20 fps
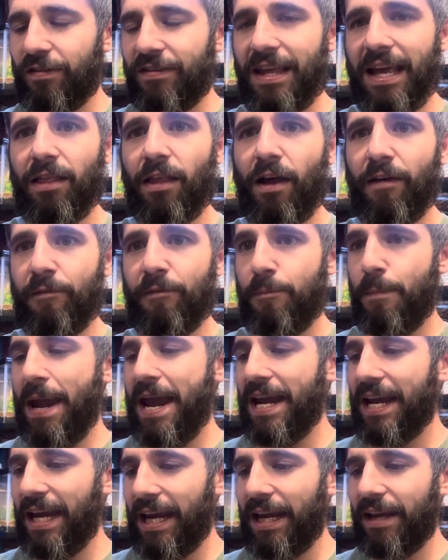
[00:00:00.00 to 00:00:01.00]
They love
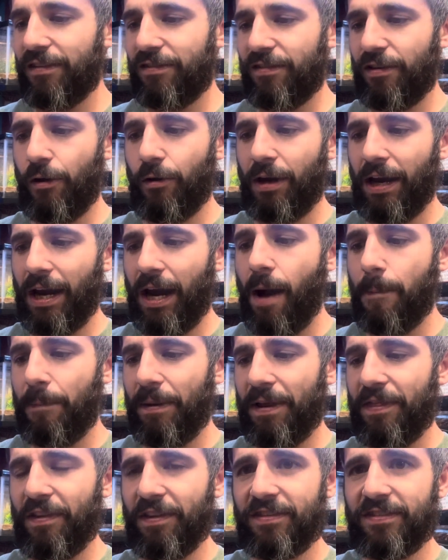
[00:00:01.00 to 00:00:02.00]
baking and soaking up
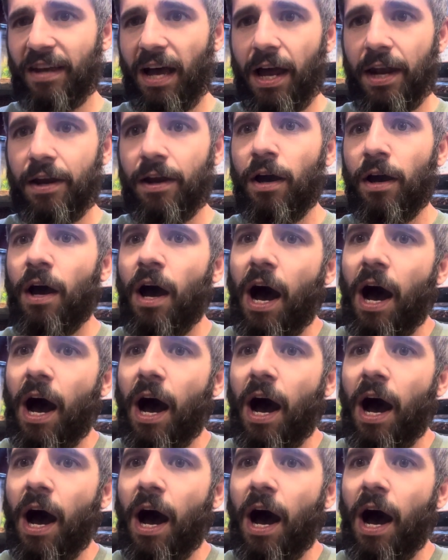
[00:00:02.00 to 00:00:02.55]
in the sun.